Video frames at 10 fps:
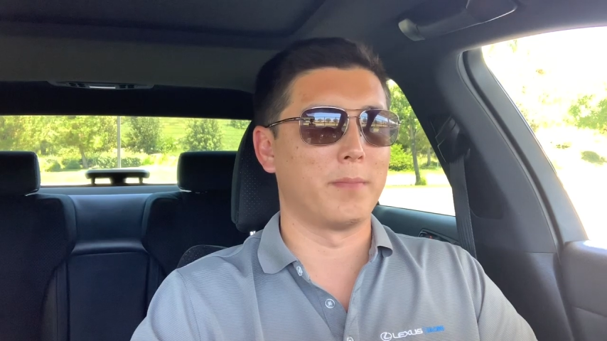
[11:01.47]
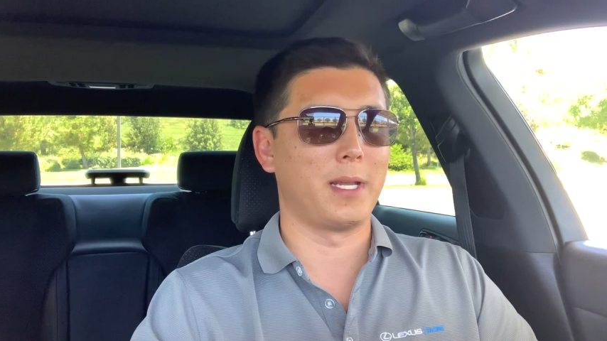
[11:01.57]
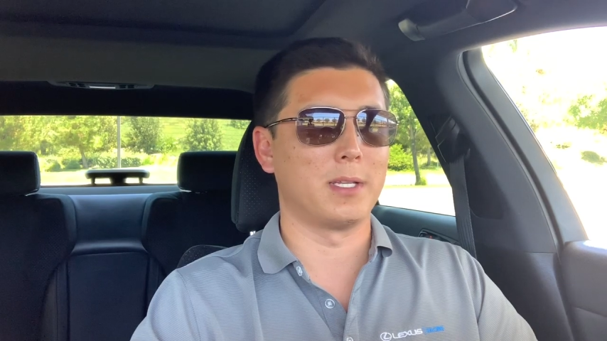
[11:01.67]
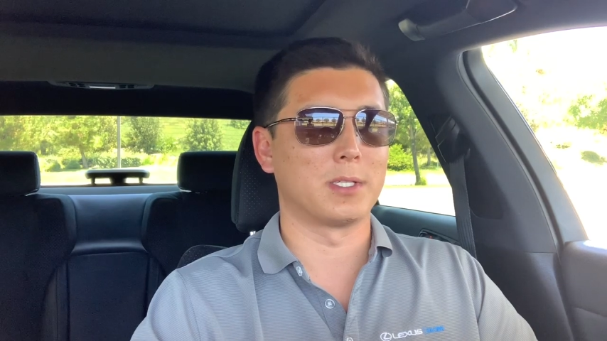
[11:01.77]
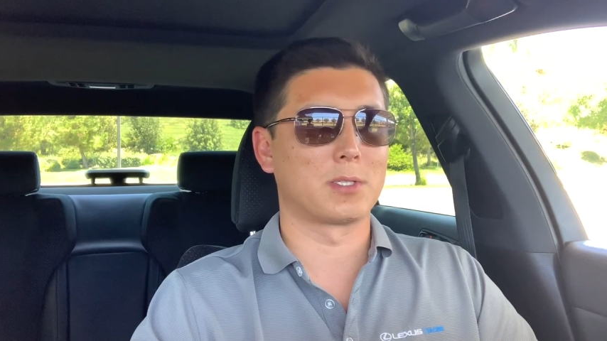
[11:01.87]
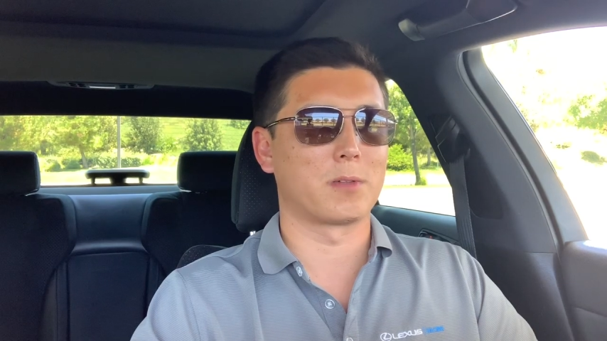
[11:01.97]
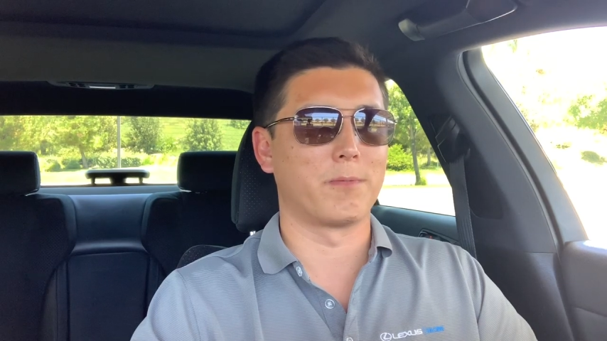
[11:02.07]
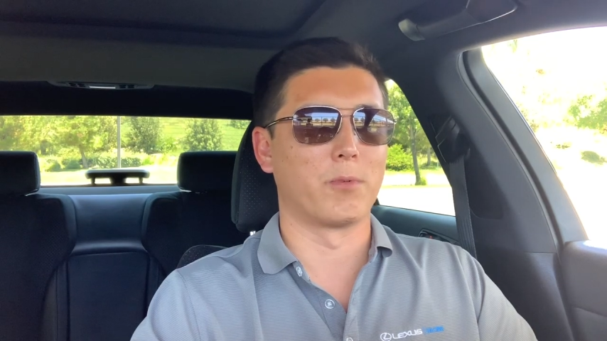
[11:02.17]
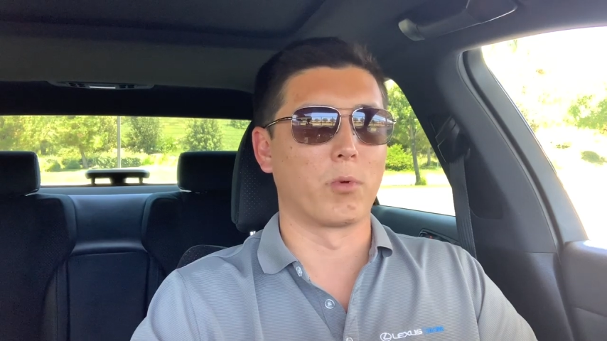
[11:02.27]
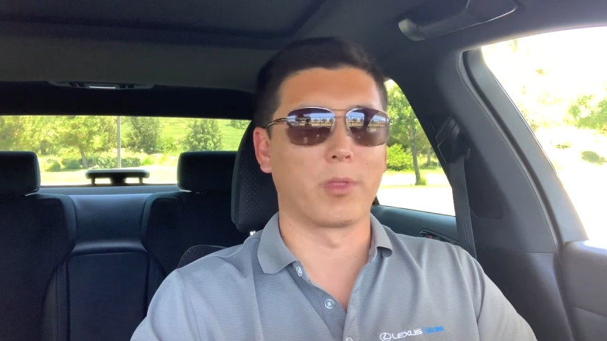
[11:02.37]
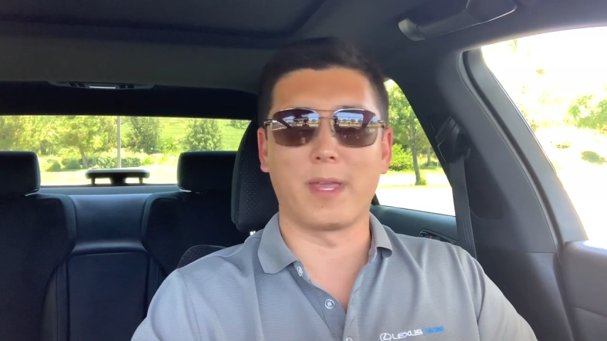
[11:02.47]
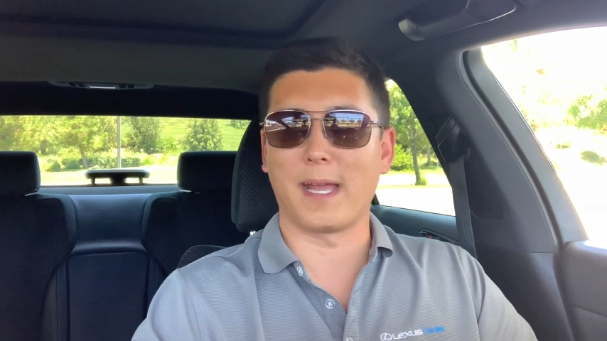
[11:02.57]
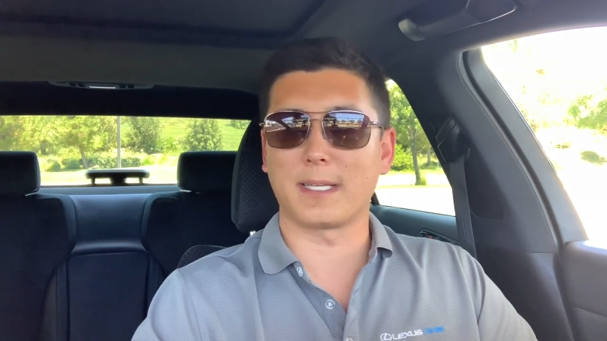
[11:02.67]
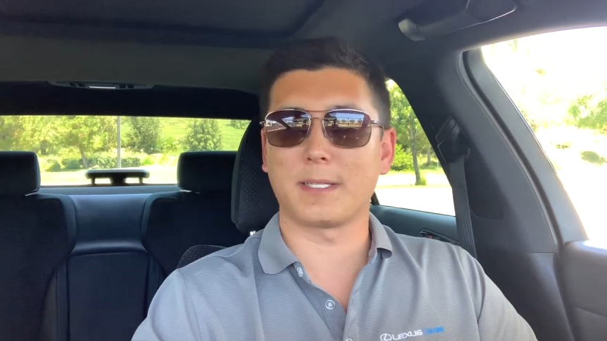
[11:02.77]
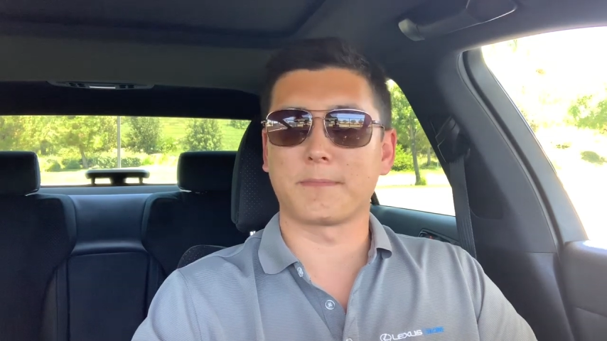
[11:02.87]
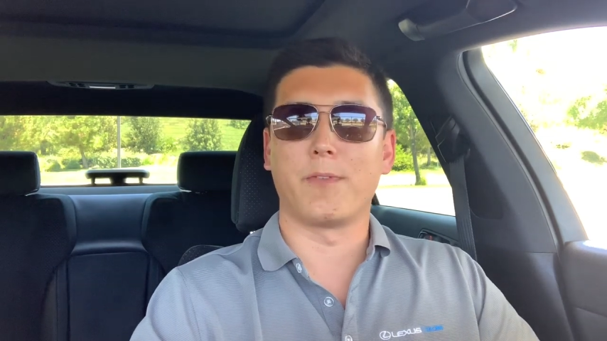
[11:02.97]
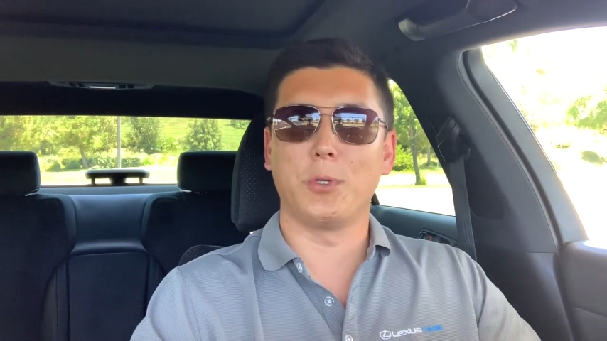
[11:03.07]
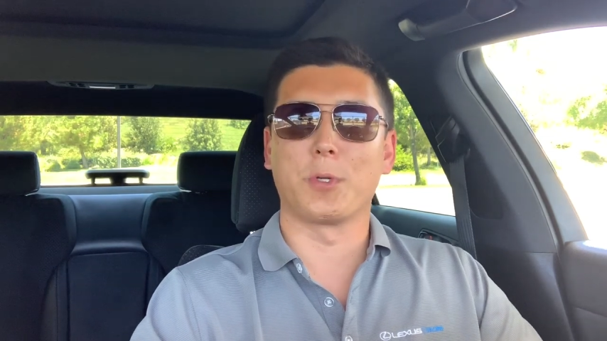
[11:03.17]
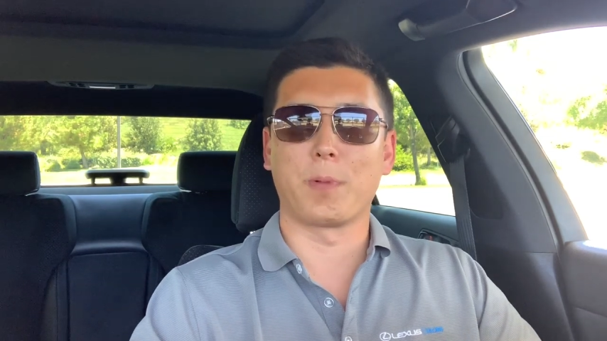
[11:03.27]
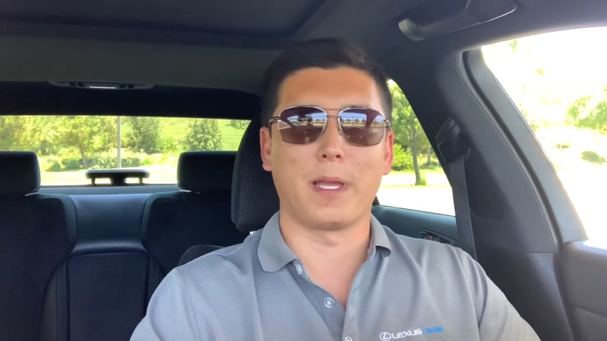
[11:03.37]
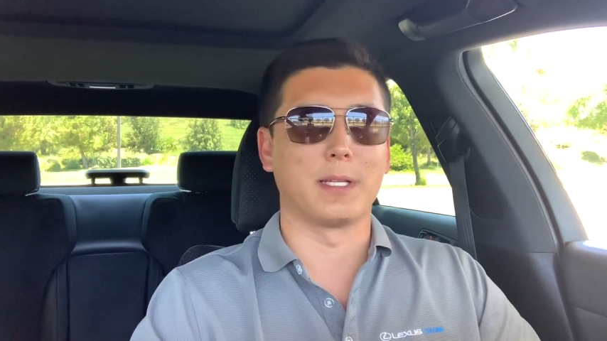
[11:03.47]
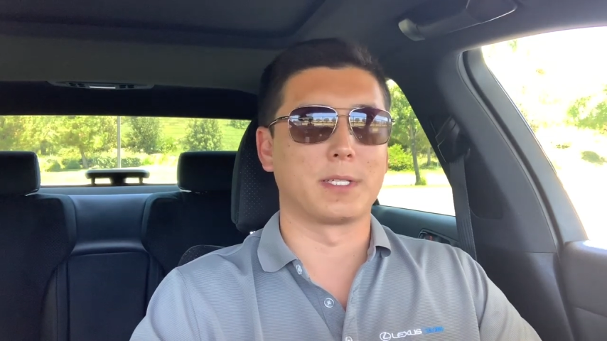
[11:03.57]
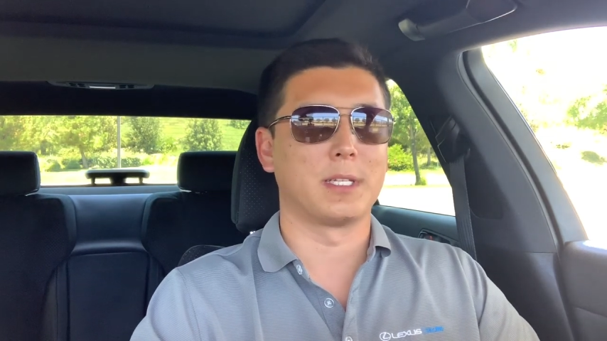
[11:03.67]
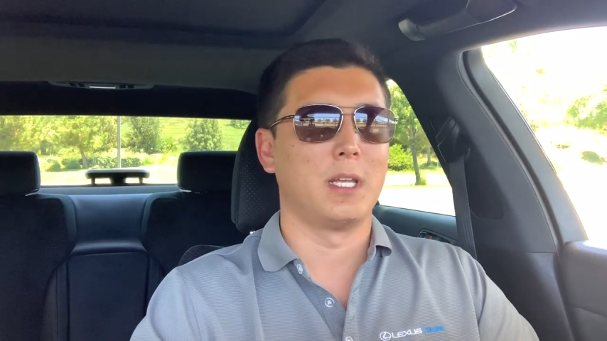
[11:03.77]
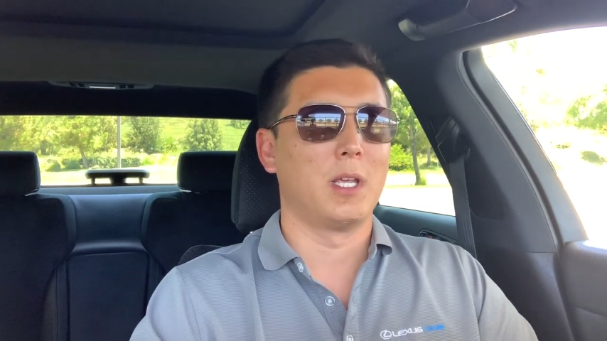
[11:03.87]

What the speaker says: on maintenance for that. Future plans.